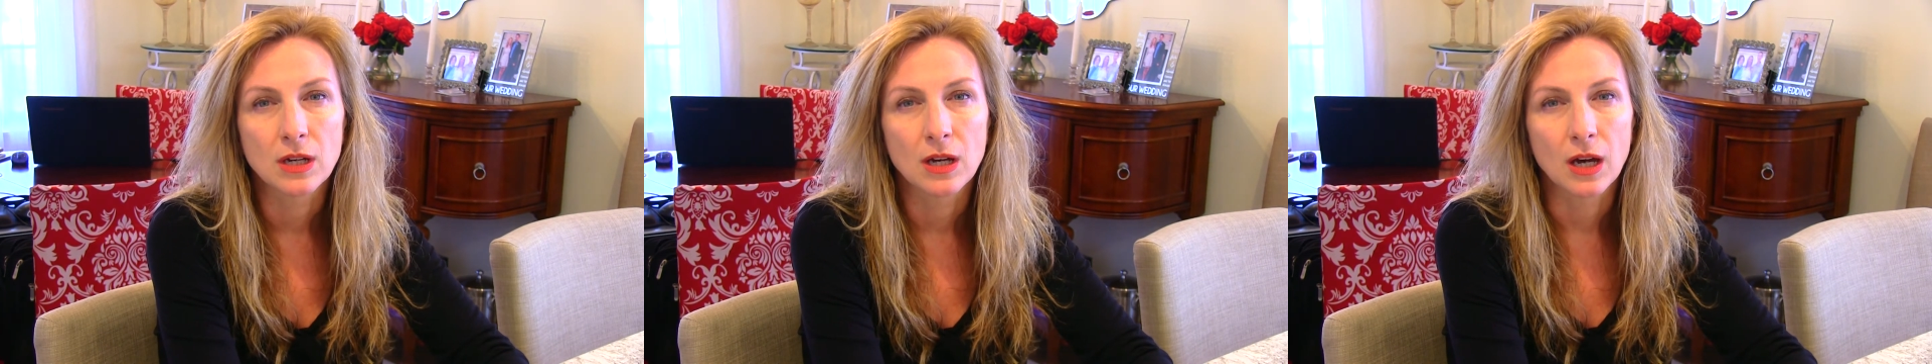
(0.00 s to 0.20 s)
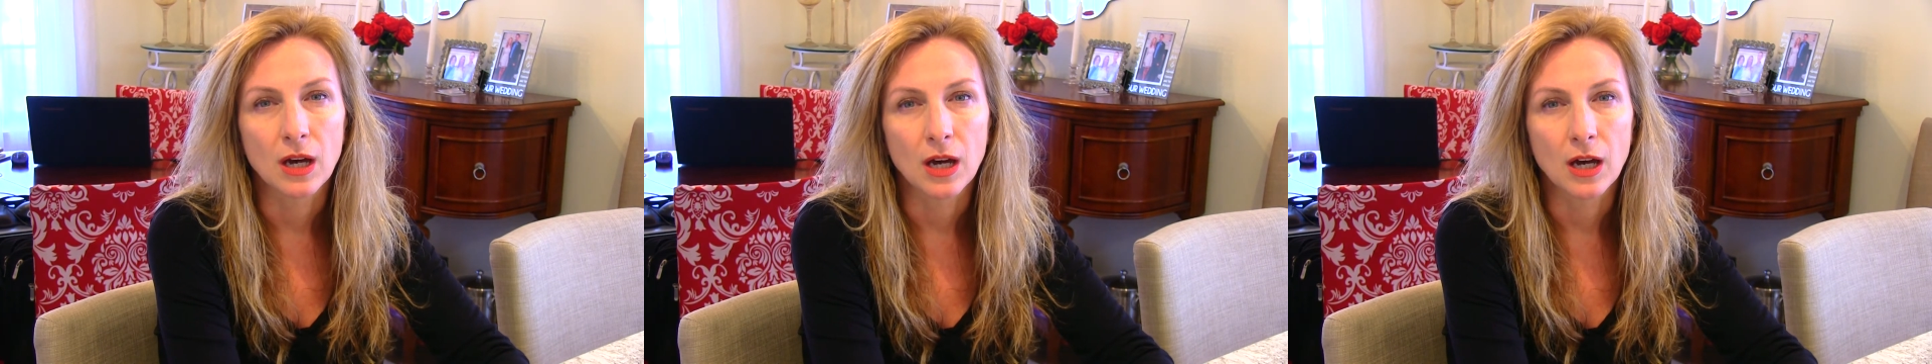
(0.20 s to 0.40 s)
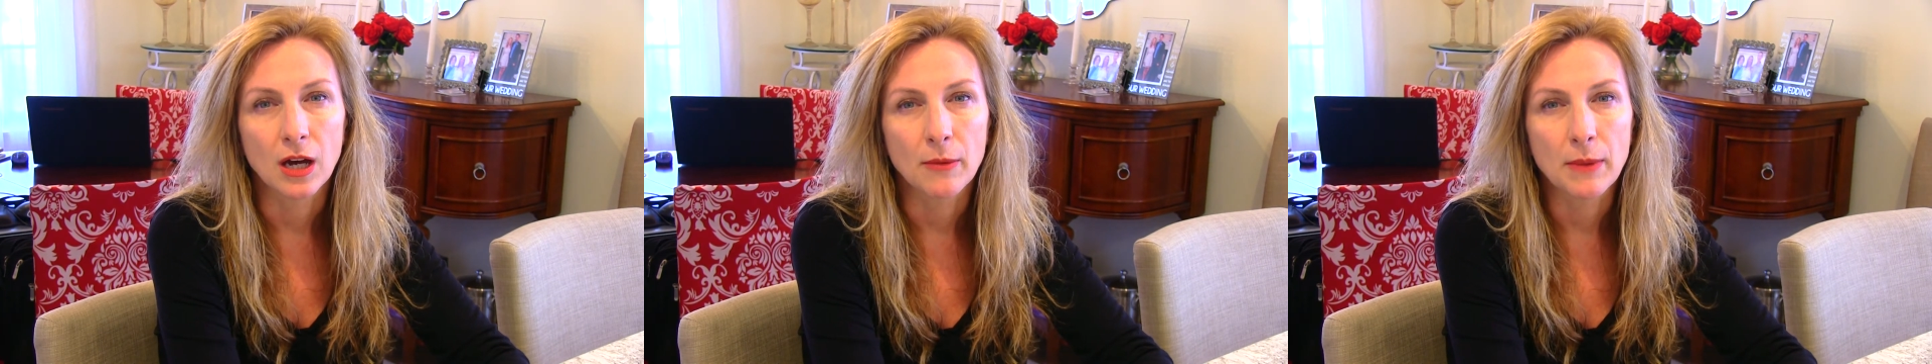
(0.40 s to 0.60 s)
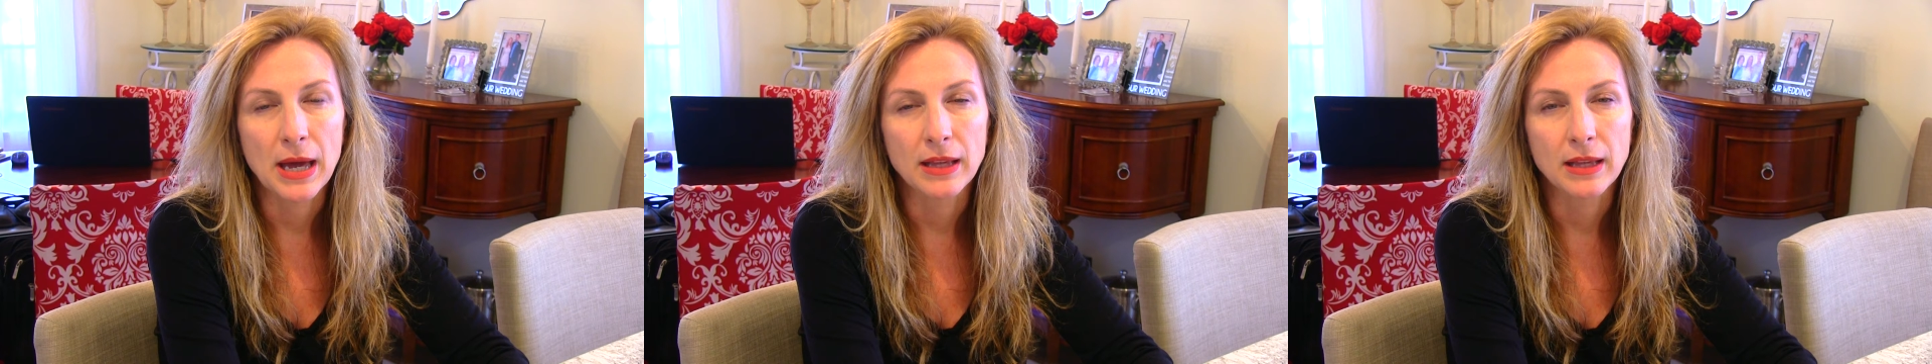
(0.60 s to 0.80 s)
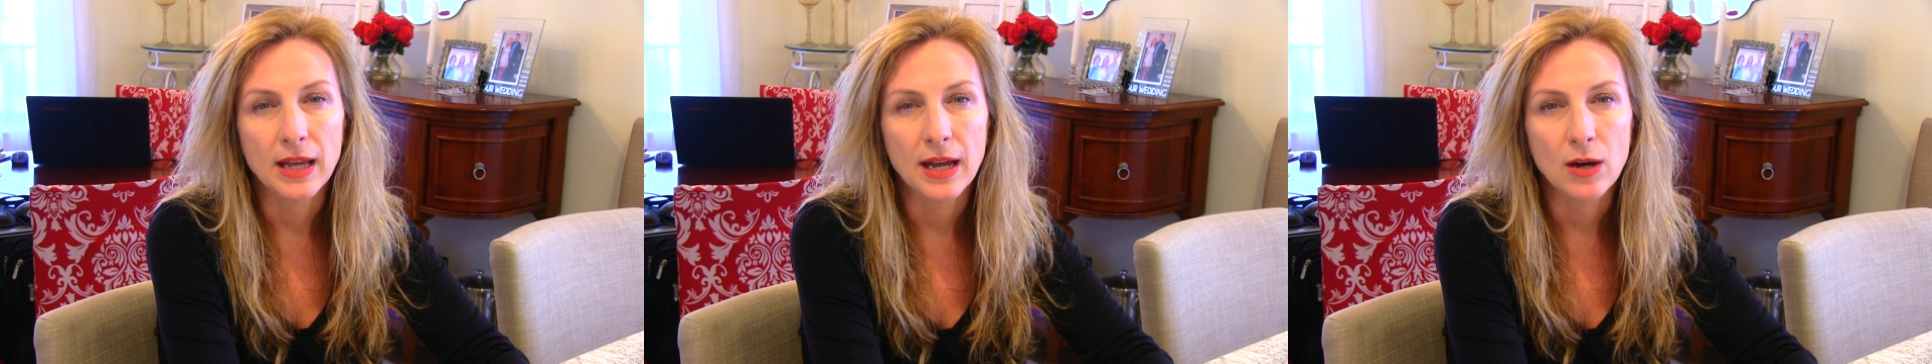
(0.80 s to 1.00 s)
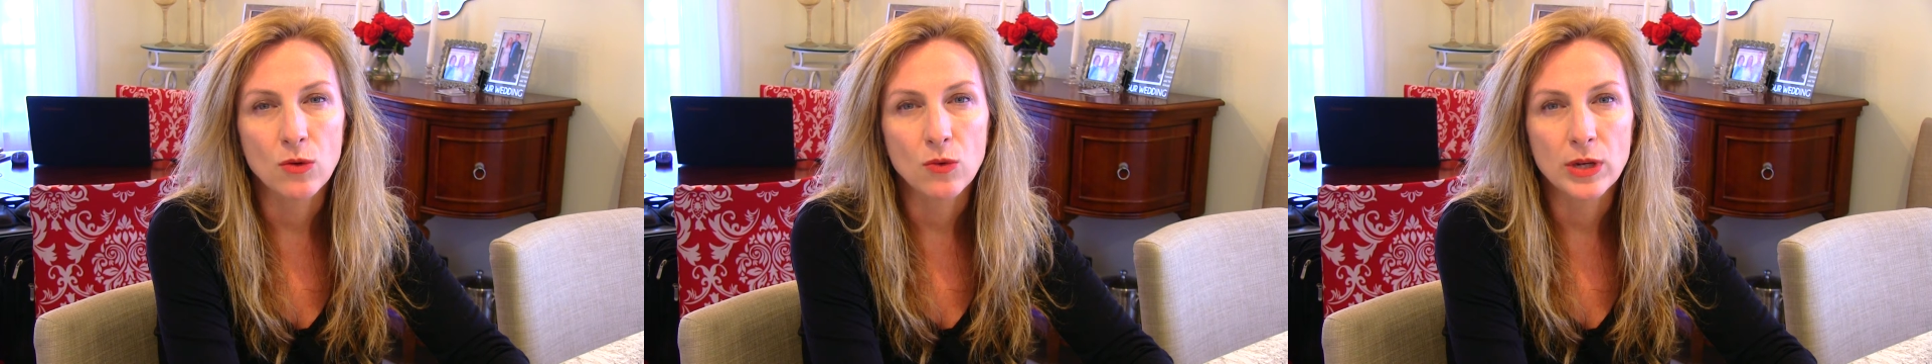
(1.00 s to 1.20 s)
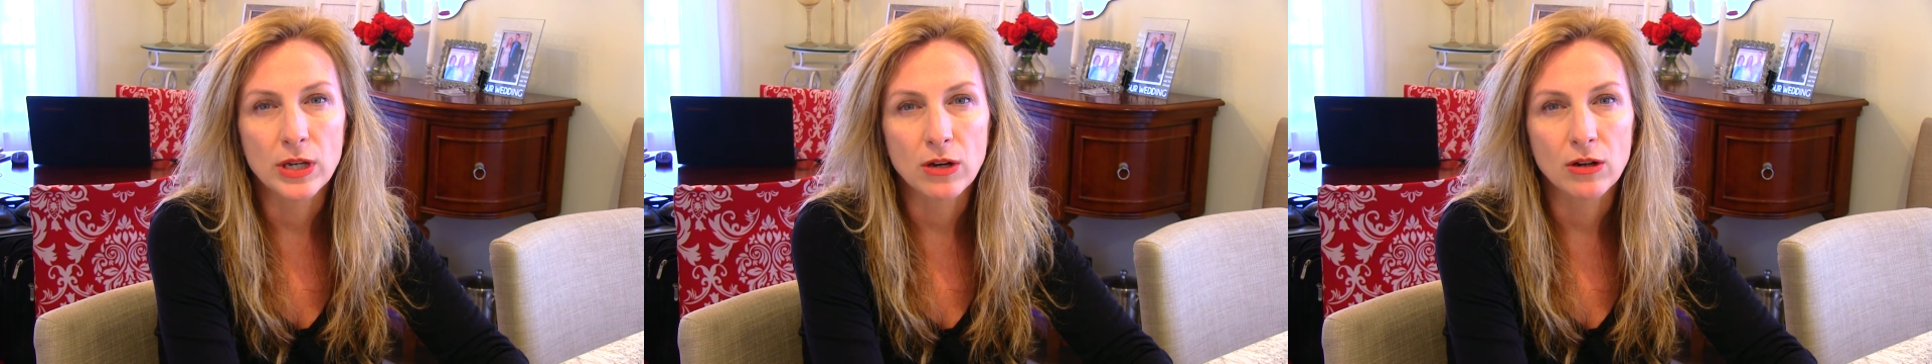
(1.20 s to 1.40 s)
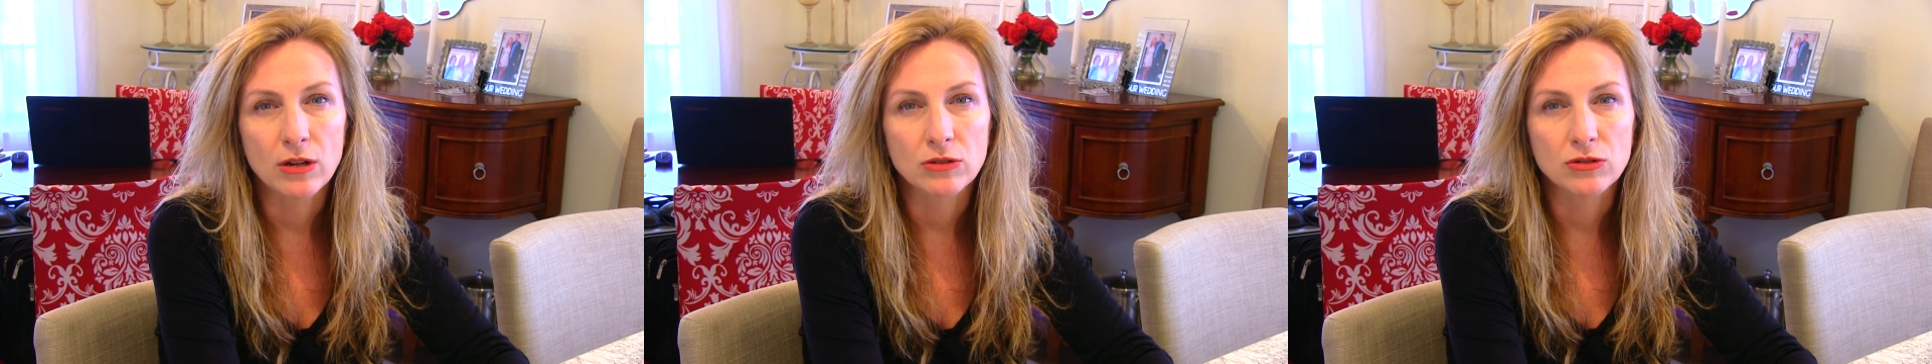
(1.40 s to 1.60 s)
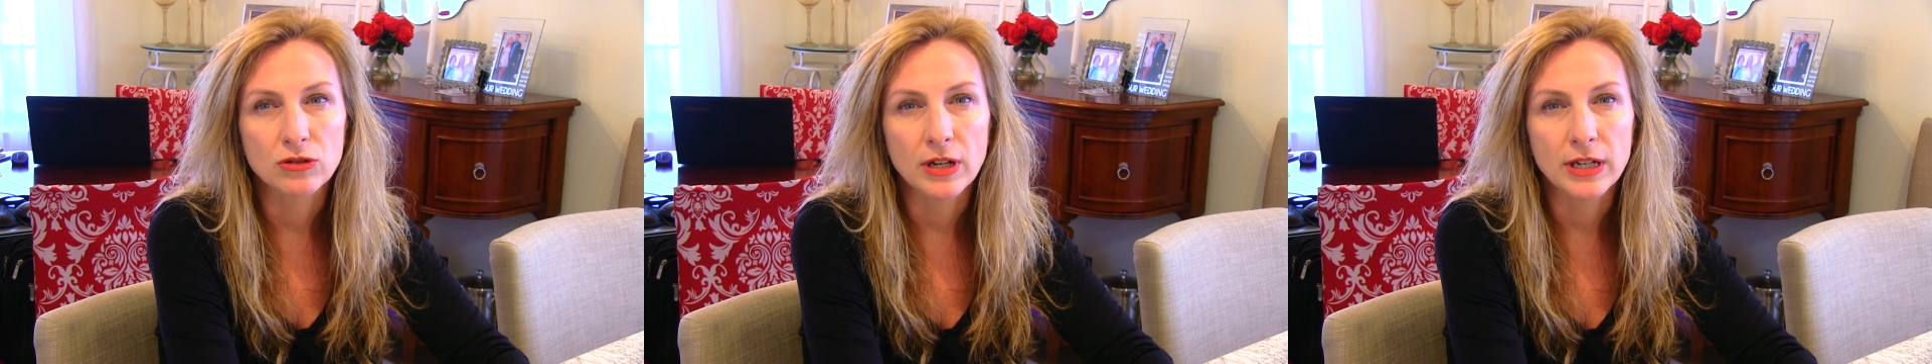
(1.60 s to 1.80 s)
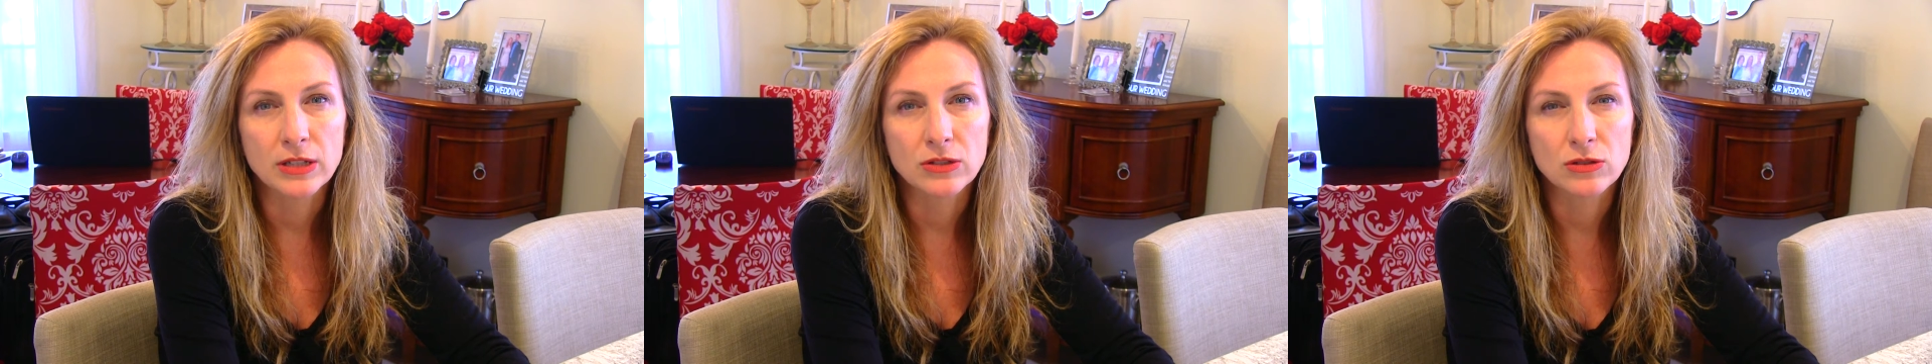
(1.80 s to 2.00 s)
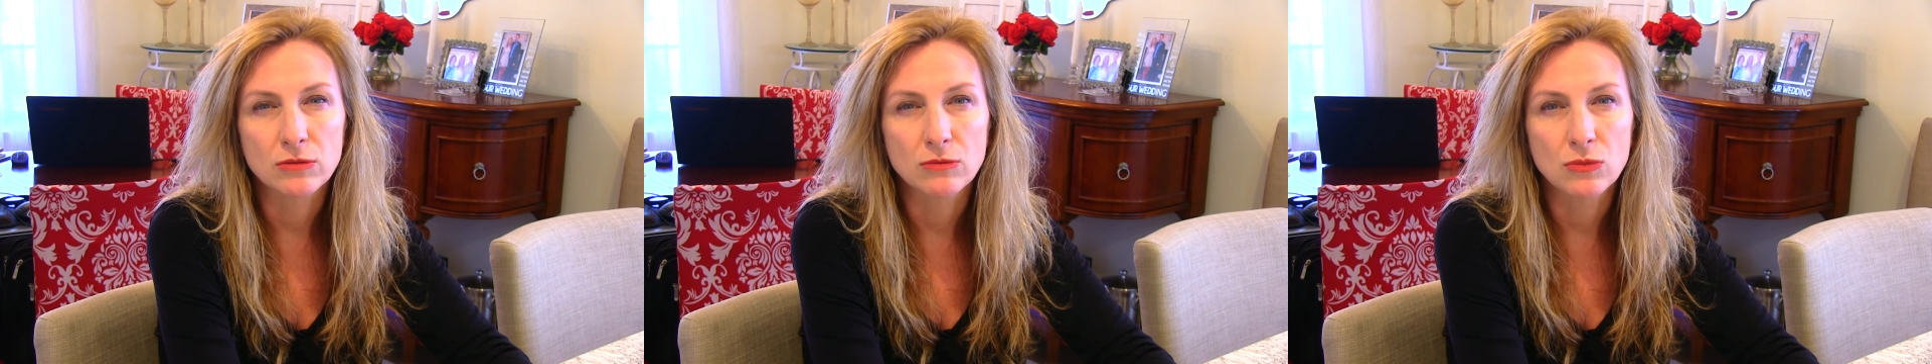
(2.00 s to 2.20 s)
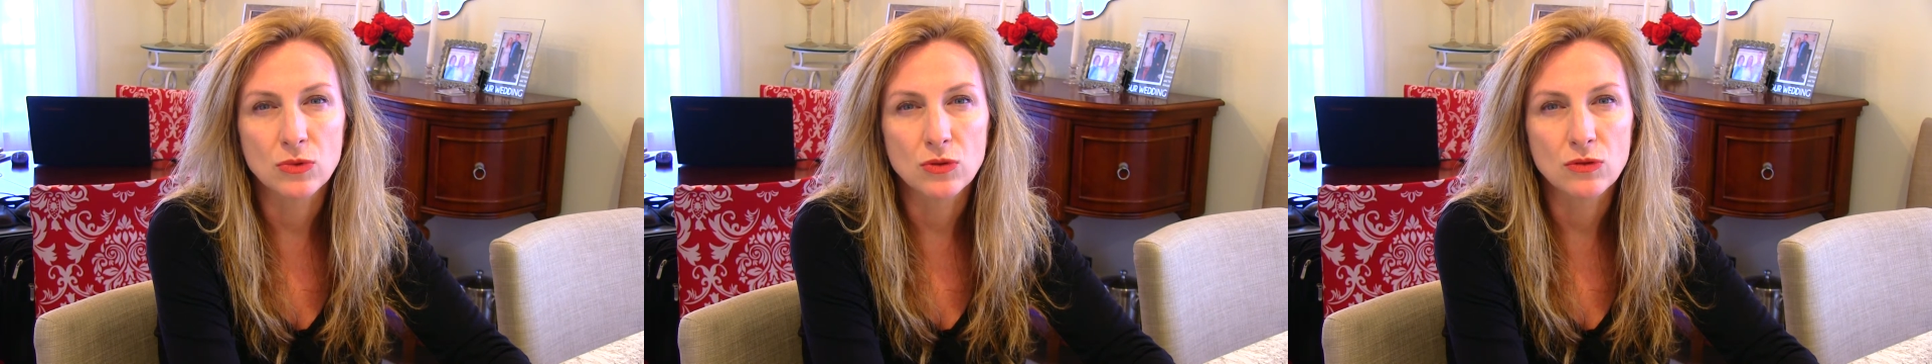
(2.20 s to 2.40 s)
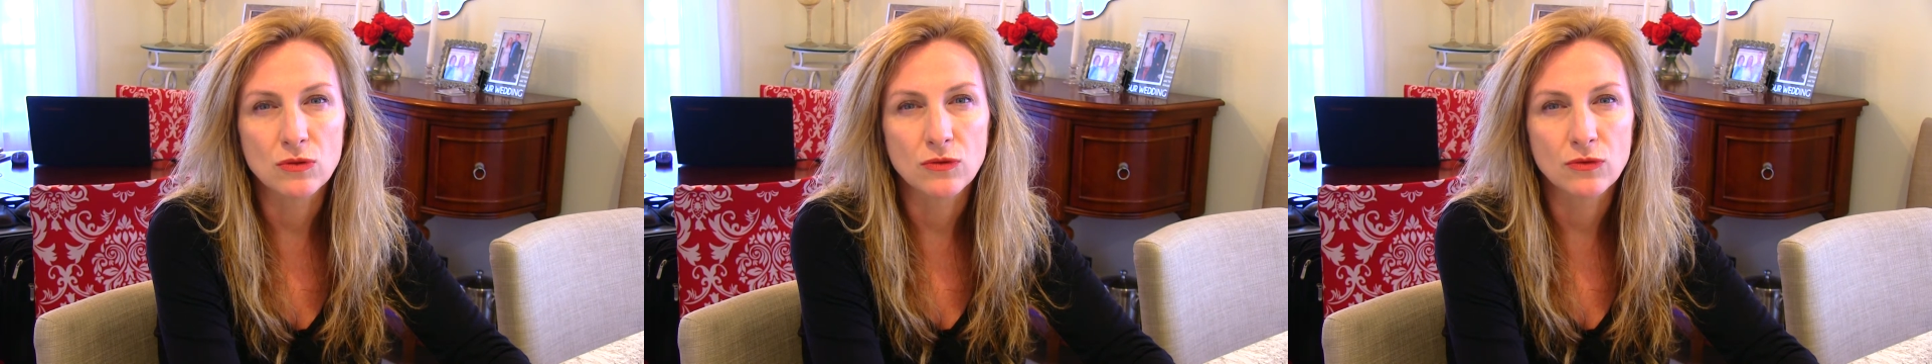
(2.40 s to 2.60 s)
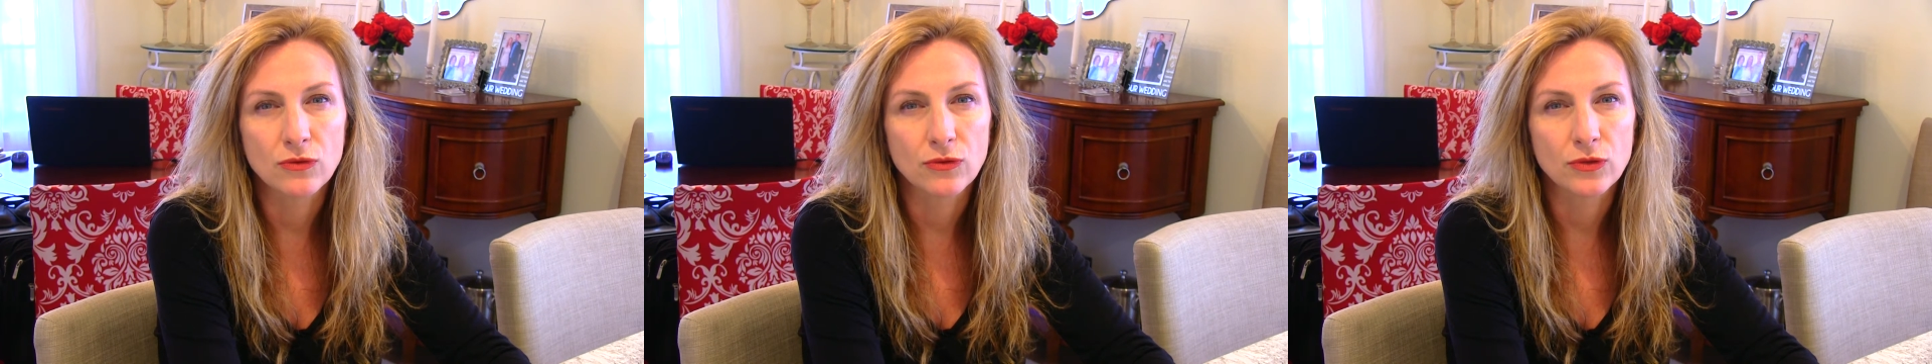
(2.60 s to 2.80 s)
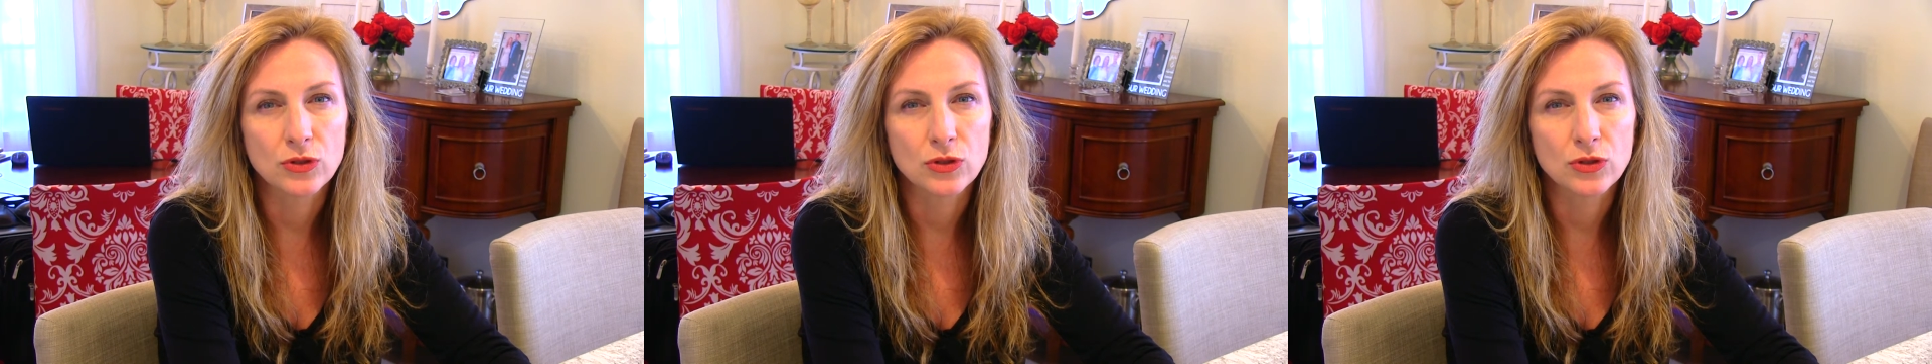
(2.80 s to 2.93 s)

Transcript: And now we are trying to move